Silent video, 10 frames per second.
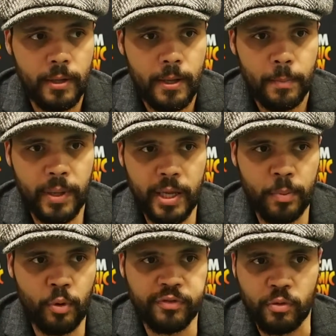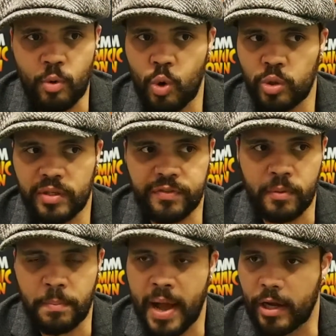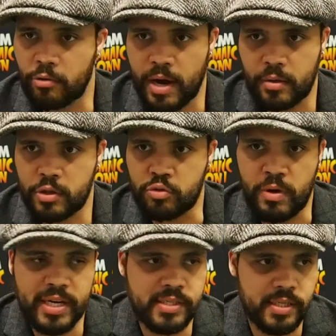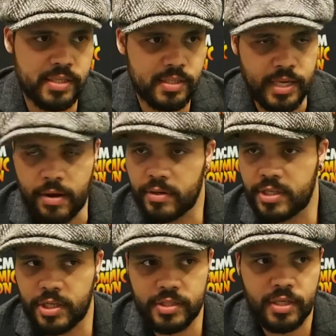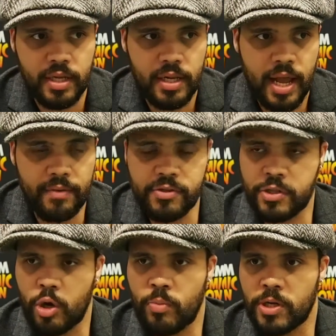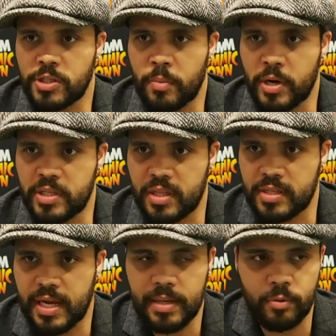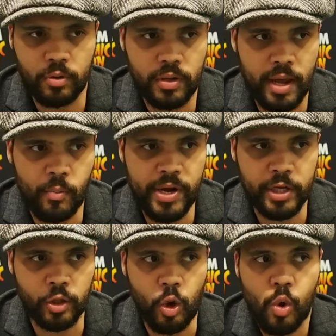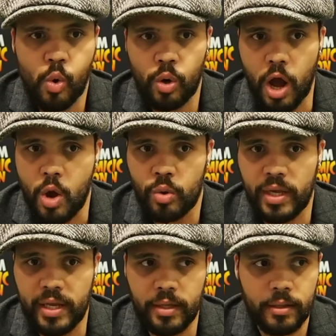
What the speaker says: People from all different backgrounds, races, heritages have so much to bring to the table, and we can all only